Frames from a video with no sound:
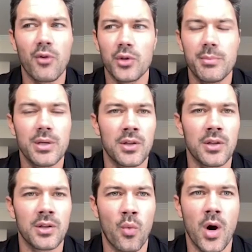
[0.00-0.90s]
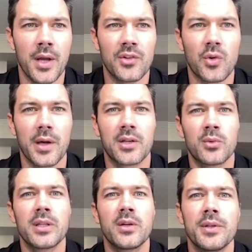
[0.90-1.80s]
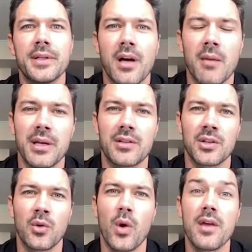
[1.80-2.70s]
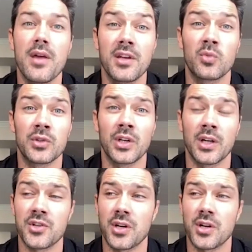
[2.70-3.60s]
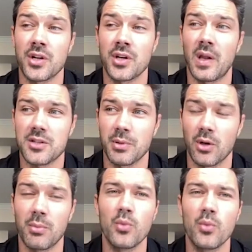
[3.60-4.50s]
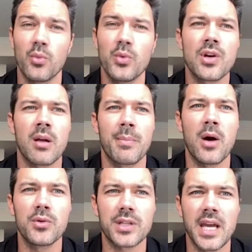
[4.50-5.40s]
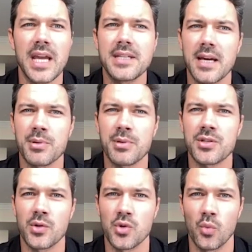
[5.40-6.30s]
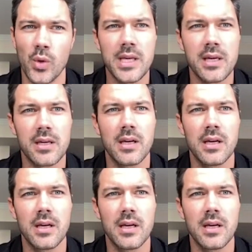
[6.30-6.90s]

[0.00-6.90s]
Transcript: I've yeah. only been on the one, so I can really only comment on the way things were done on General Hospital. But we shot about eight episodes a week